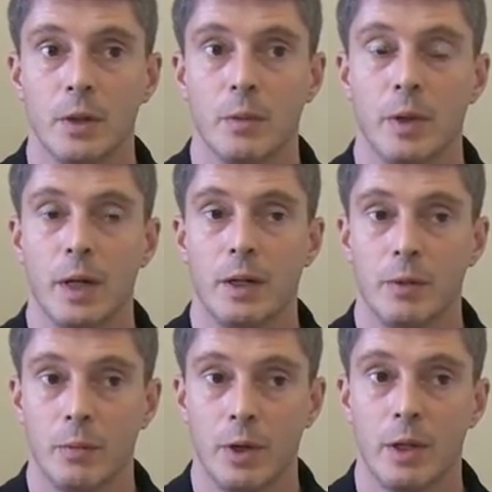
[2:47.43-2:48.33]
Well,
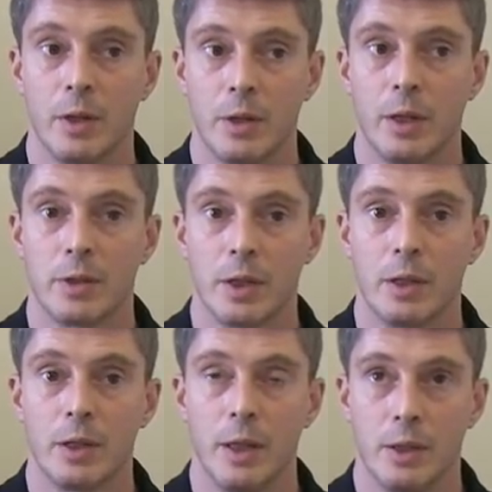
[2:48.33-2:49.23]
one of the things that
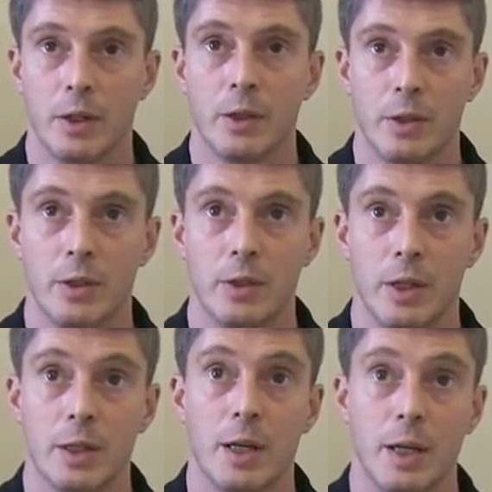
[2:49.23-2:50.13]
it does
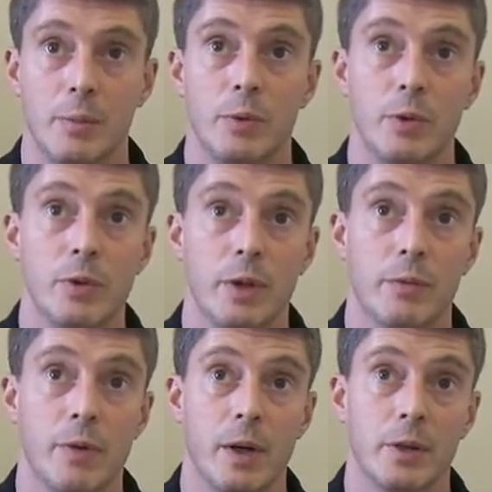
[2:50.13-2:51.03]
is clear bruising
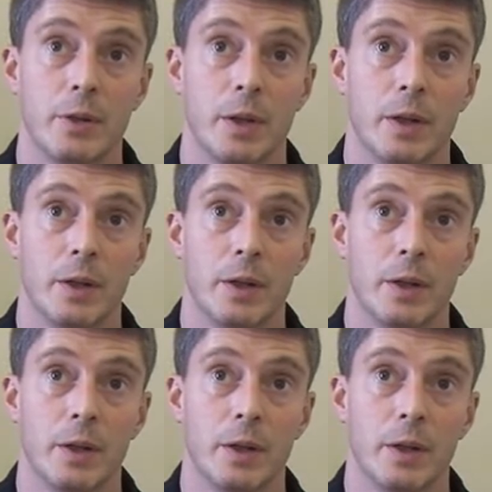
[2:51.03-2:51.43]
faster.